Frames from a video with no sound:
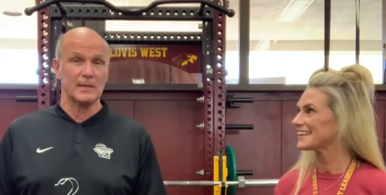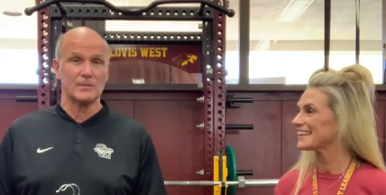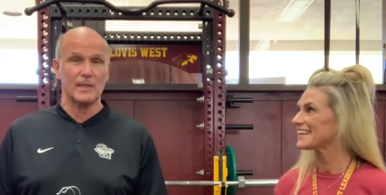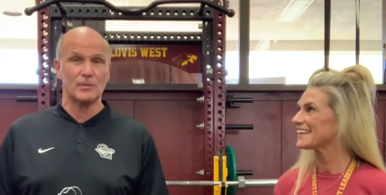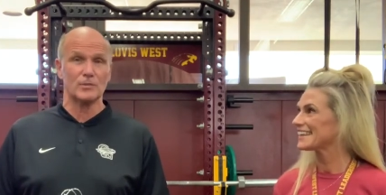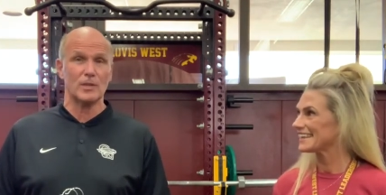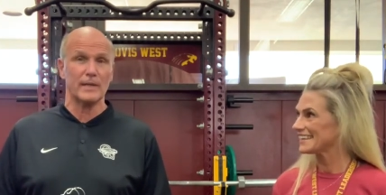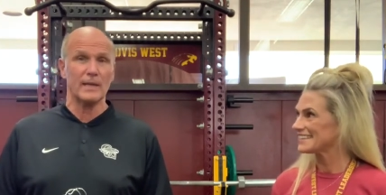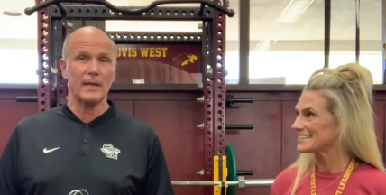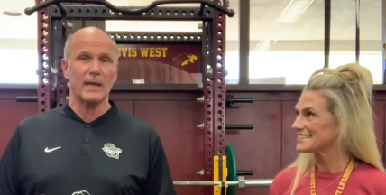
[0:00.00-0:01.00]
Speaker 1: as they should.
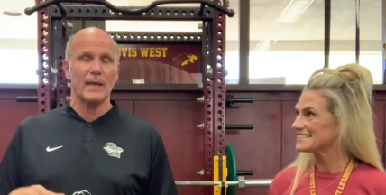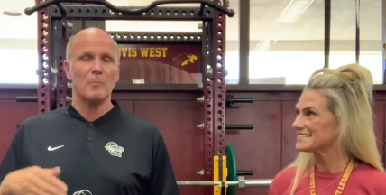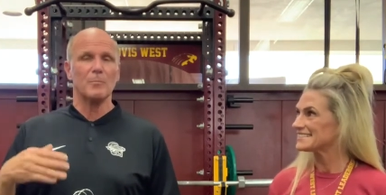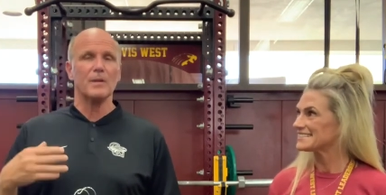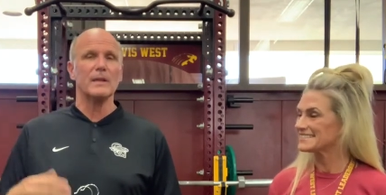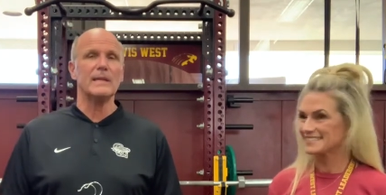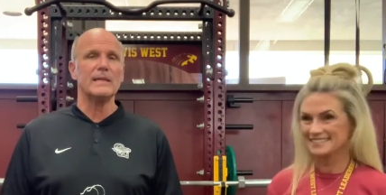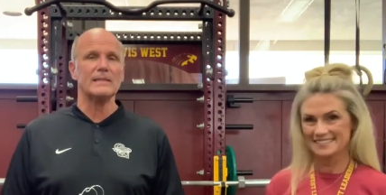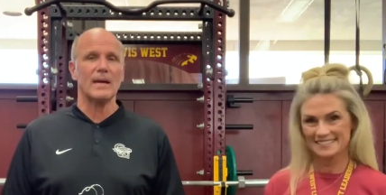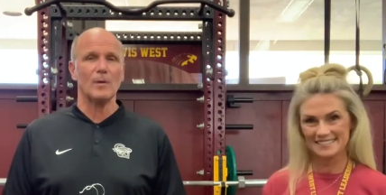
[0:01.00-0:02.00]

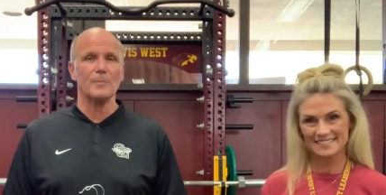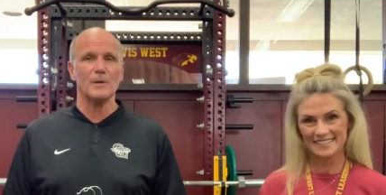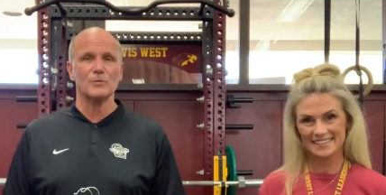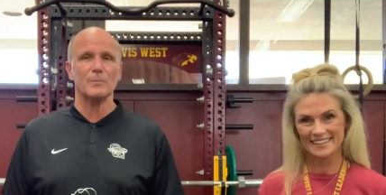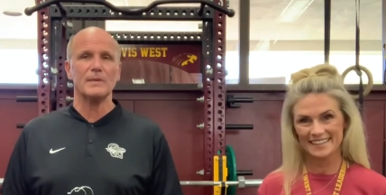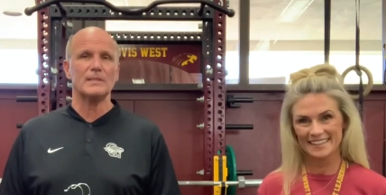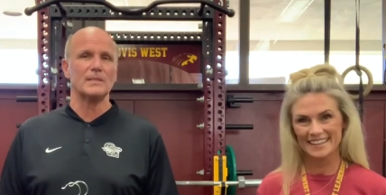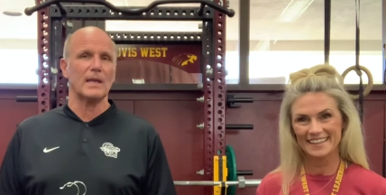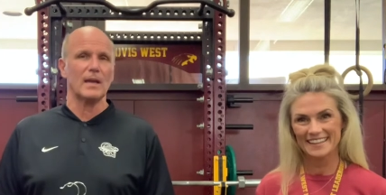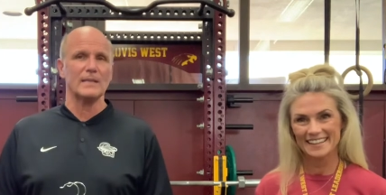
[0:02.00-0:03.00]
Please help us, please
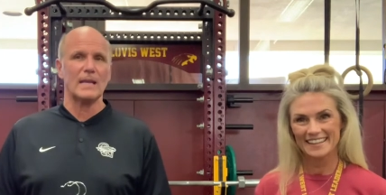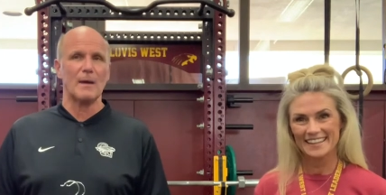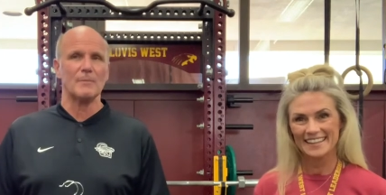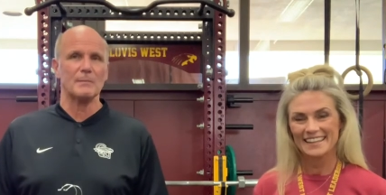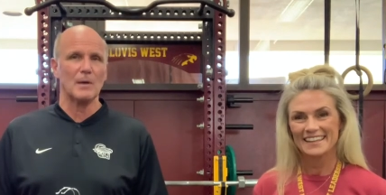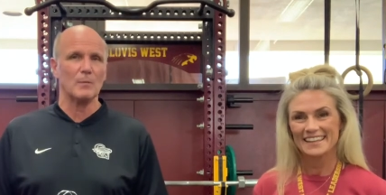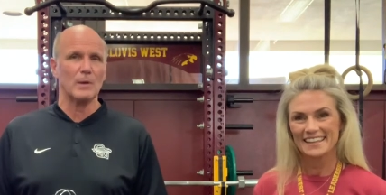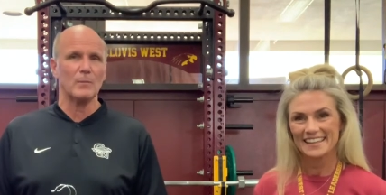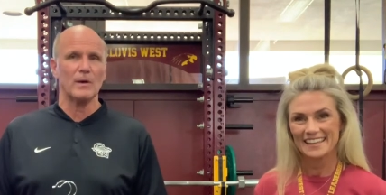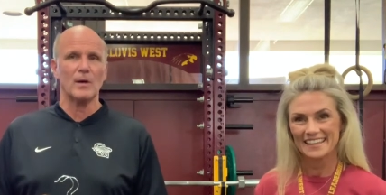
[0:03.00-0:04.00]
stay on top of them, and we
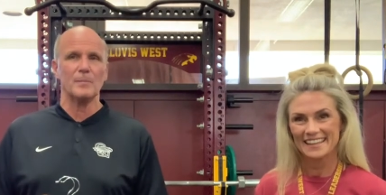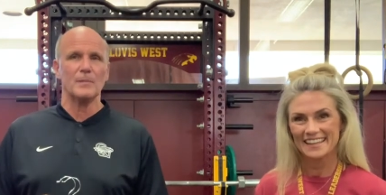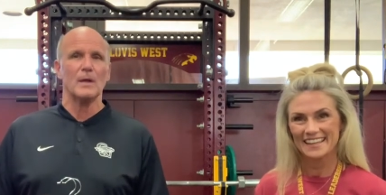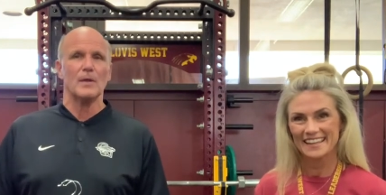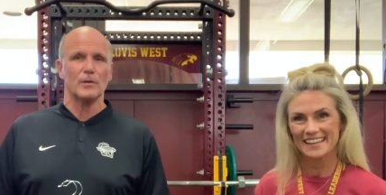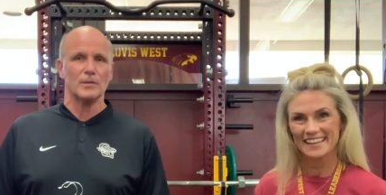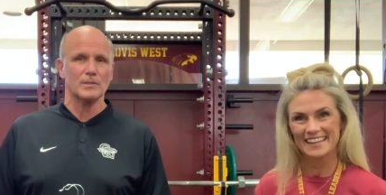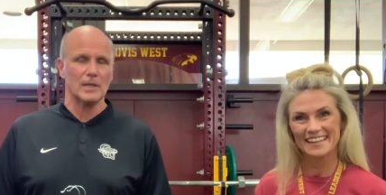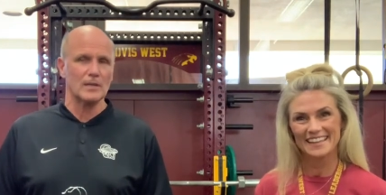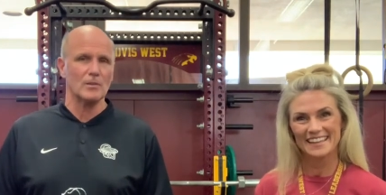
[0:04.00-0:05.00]
will help your
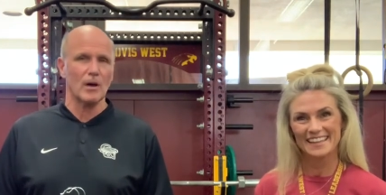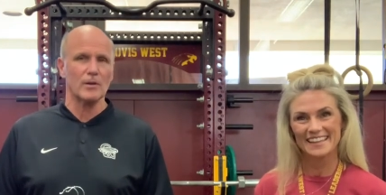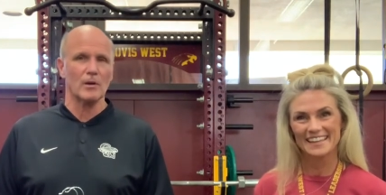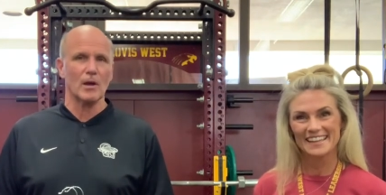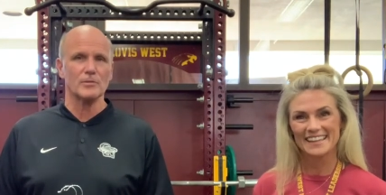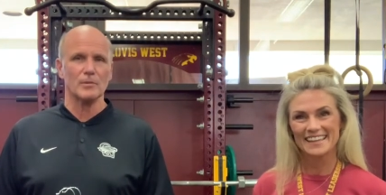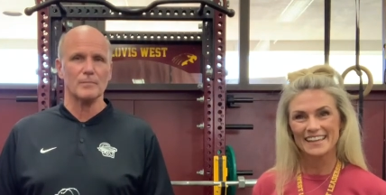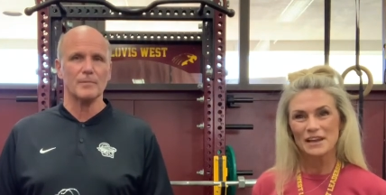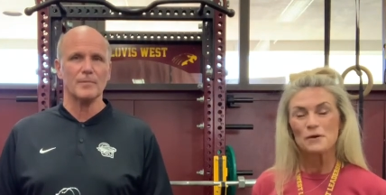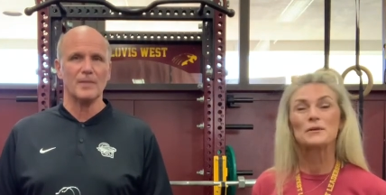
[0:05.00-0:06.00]
son and daughter also.
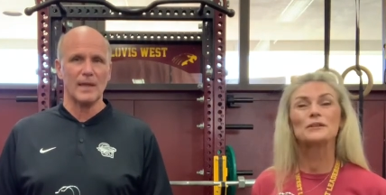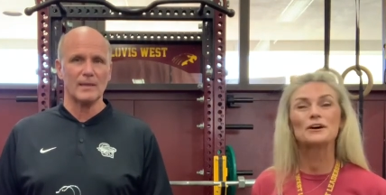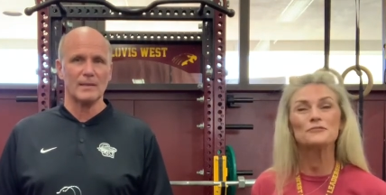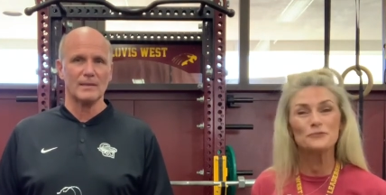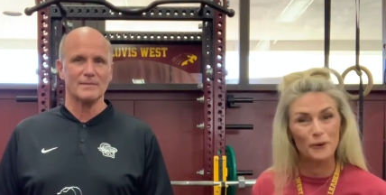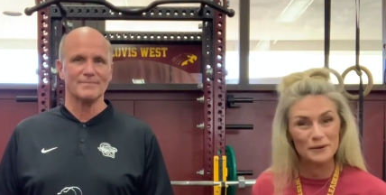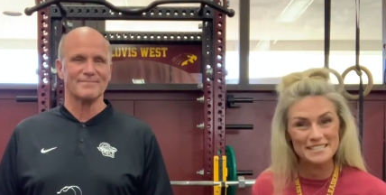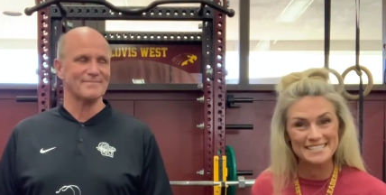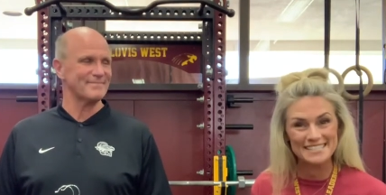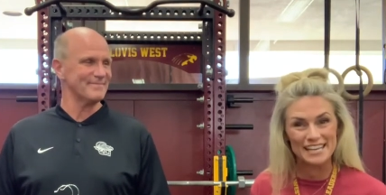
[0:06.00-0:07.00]
Speaker 2: We look forward to
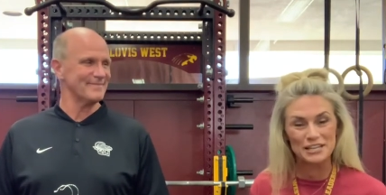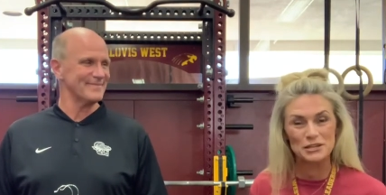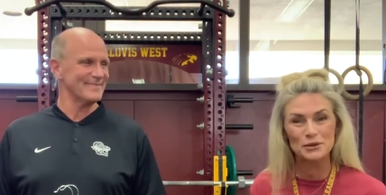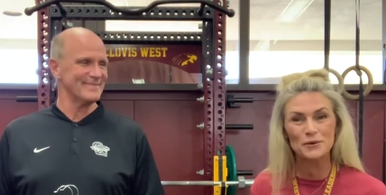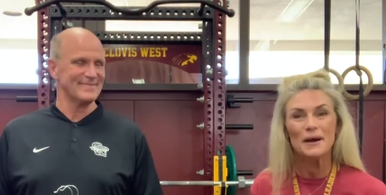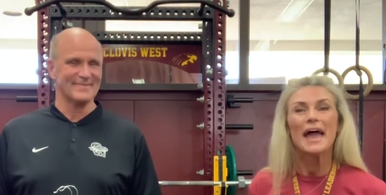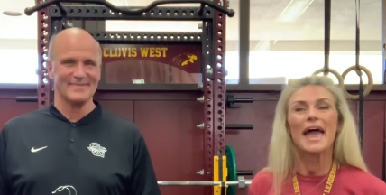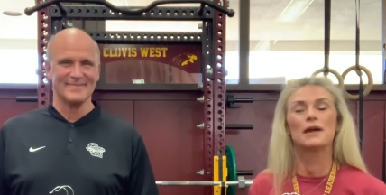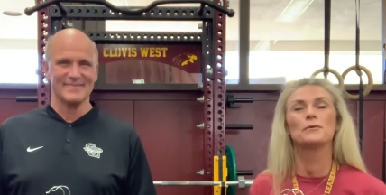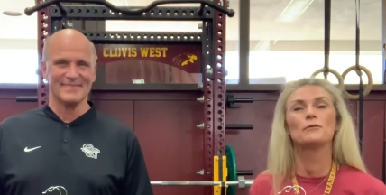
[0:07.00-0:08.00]
seeing you
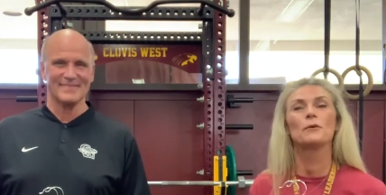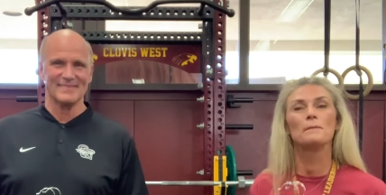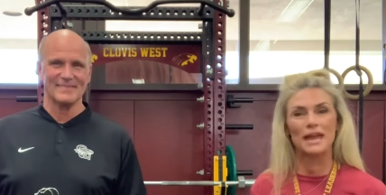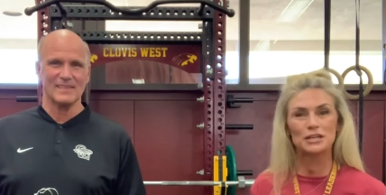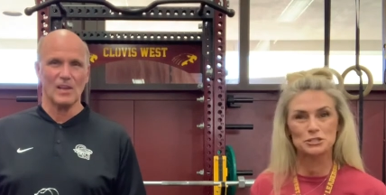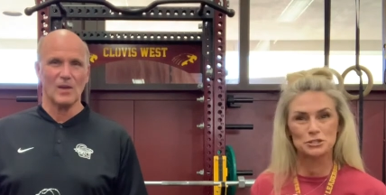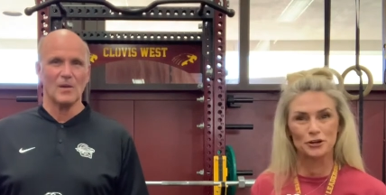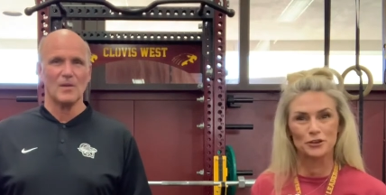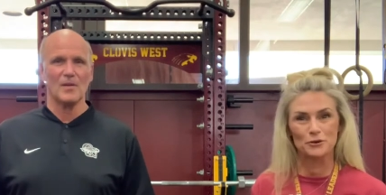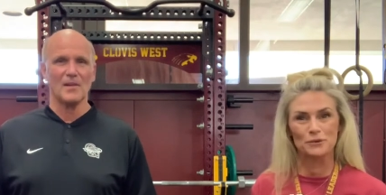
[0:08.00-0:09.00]
and we will make
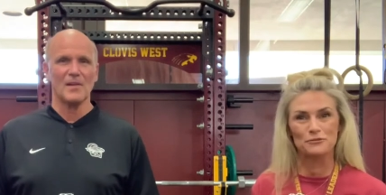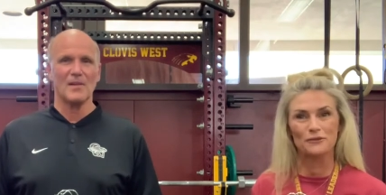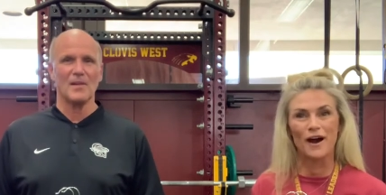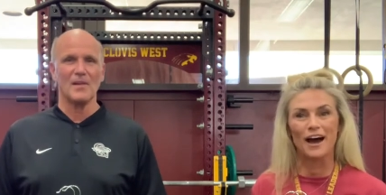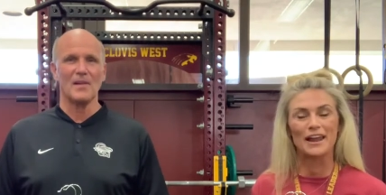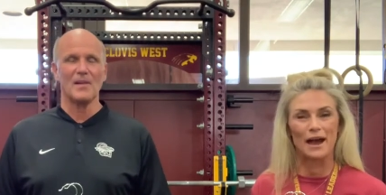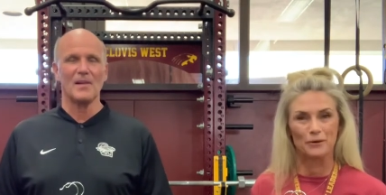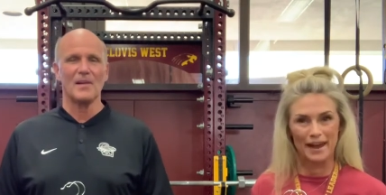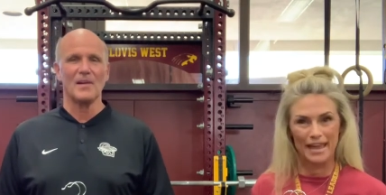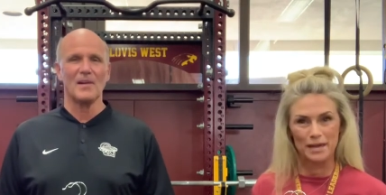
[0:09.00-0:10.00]
sure that we've got our
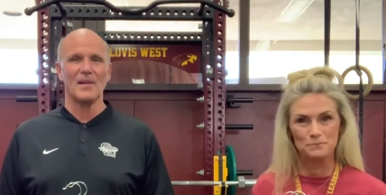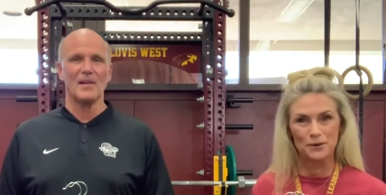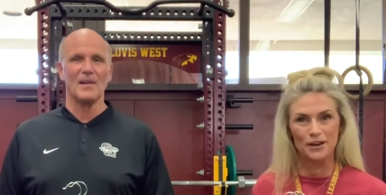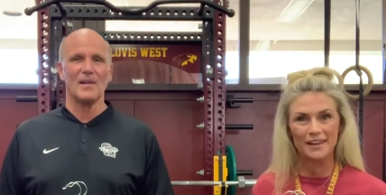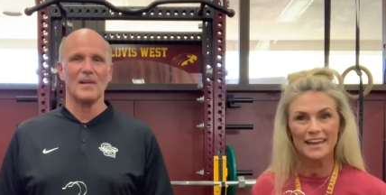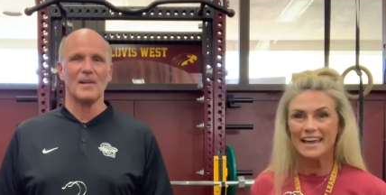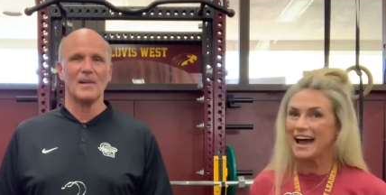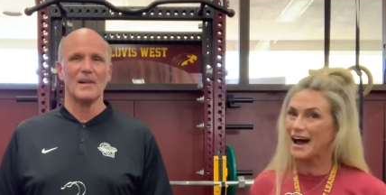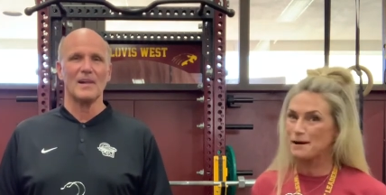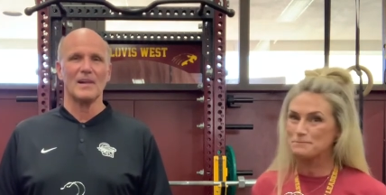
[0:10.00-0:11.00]
handbook
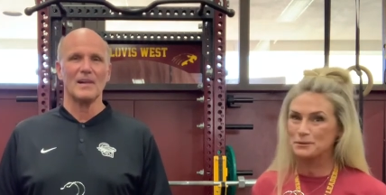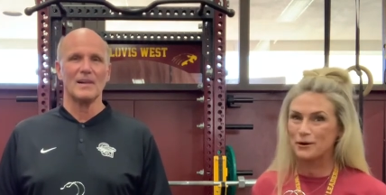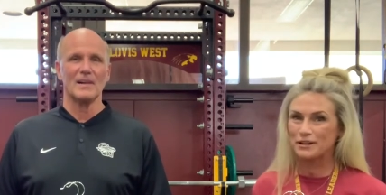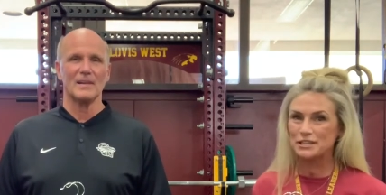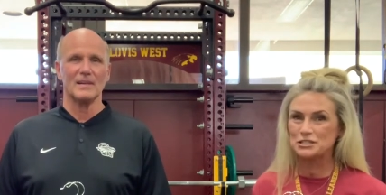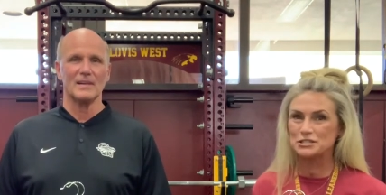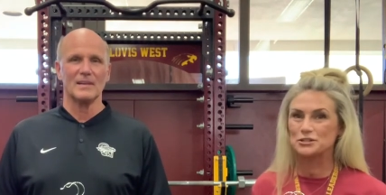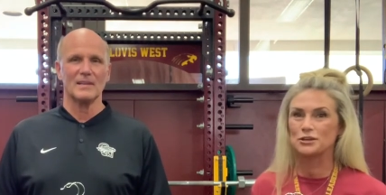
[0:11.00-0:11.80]
uploaded to the